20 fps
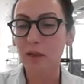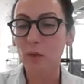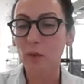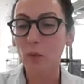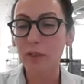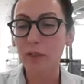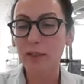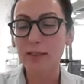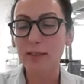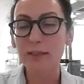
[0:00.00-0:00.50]

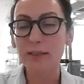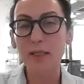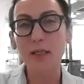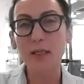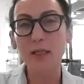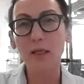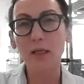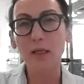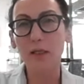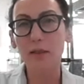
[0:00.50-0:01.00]
we
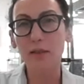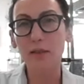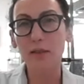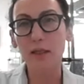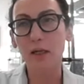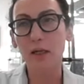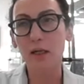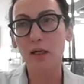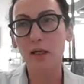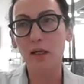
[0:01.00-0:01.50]
see
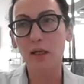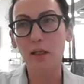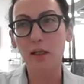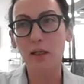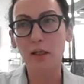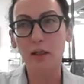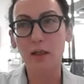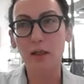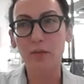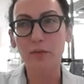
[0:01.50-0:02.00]

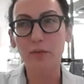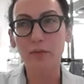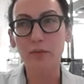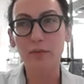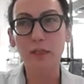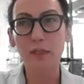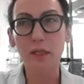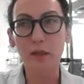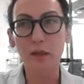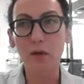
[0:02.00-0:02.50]

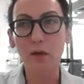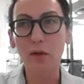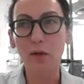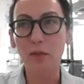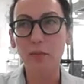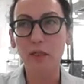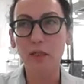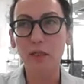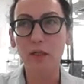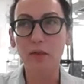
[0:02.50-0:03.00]
the
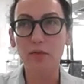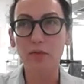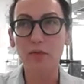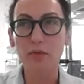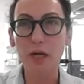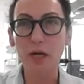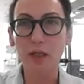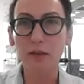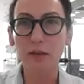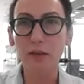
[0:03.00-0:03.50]
economy
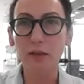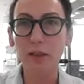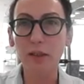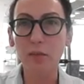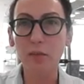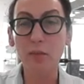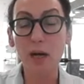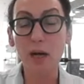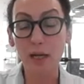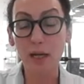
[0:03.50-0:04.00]

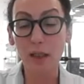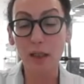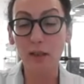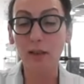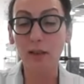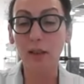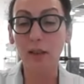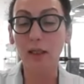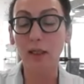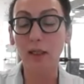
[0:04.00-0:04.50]
contracting
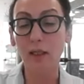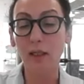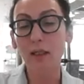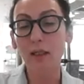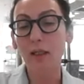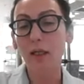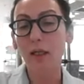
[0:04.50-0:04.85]
mildly